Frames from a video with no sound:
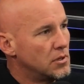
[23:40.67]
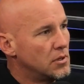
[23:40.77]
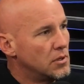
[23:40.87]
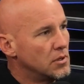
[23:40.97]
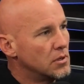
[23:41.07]

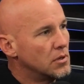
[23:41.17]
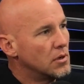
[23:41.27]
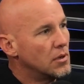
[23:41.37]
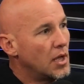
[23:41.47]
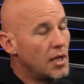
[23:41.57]
Bigger
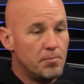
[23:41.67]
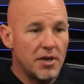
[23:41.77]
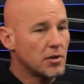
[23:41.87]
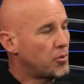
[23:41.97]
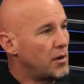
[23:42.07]
problems. And
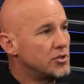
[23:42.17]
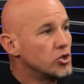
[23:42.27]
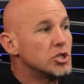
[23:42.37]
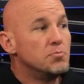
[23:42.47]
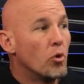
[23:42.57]
bigger problems. They're
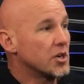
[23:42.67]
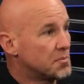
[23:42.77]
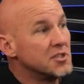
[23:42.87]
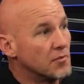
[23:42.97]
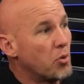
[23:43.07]
just more
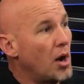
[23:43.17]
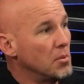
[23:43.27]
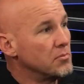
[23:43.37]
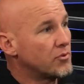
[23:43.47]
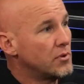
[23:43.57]
expensive
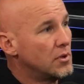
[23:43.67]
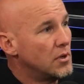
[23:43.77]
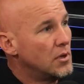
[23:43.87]
problems. Yes.